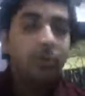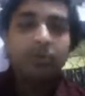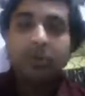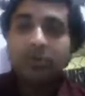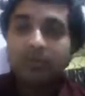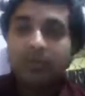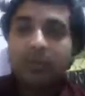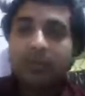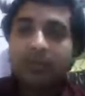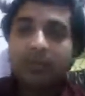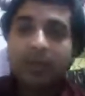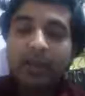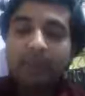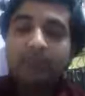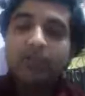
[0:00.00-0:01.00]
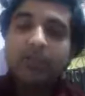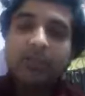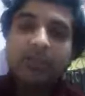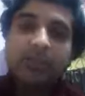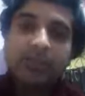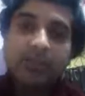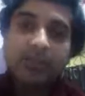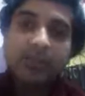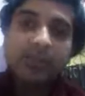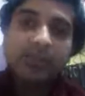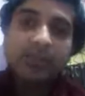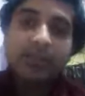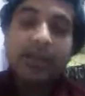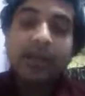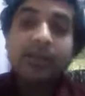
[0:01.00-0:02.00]
but generally we have to dis
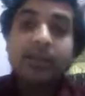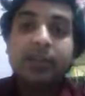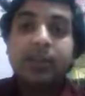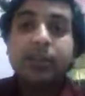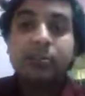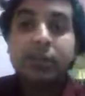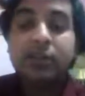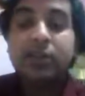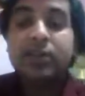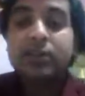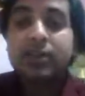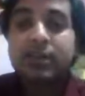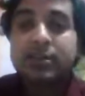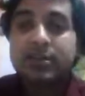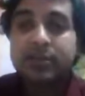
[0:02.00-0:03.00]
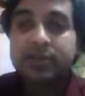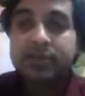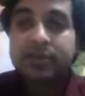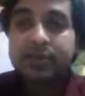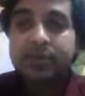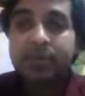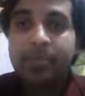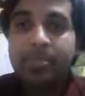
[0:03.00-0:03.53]
discuss that in the immediate cases